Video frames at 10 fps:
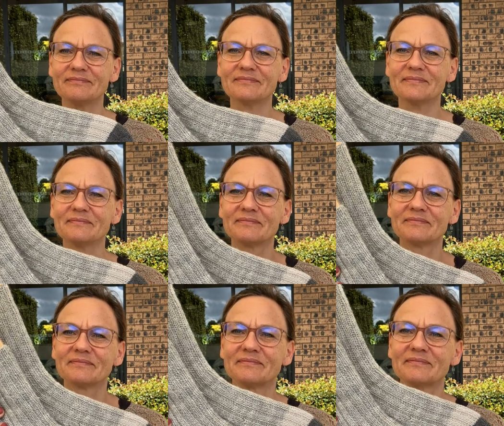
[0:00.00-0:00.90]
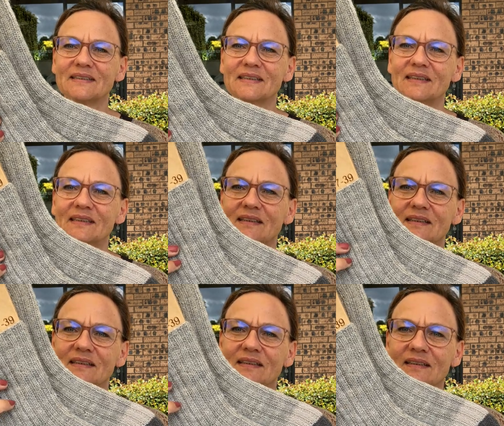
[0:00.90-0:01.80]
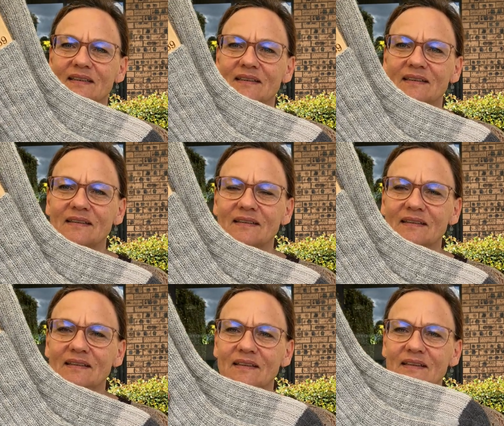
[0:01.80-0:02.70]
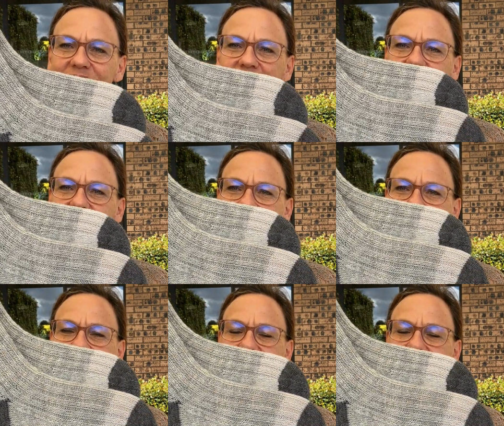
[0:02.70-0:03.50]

Nobody speaks.